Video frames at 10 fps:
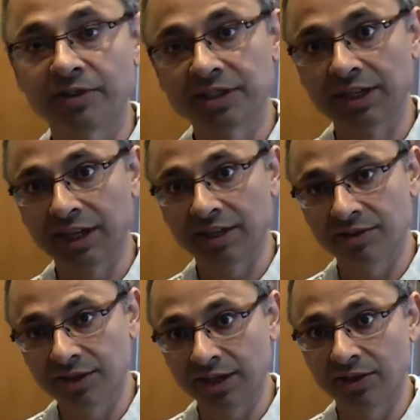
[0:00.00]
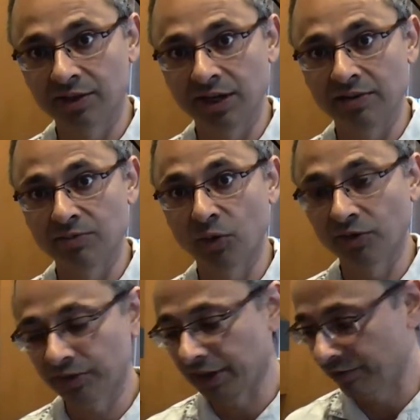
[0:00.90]
It's gonna get thicker and more
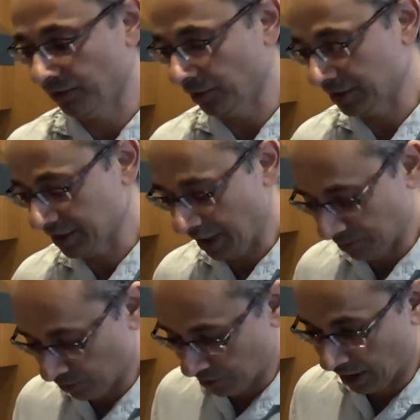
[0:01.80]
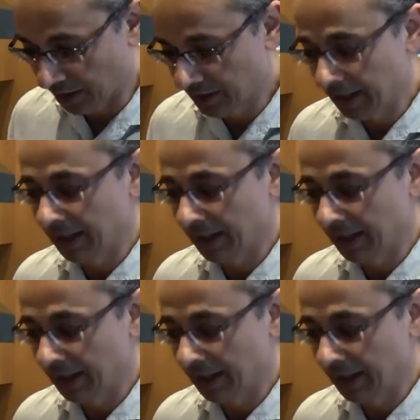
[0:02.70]
flavorful as time goes on.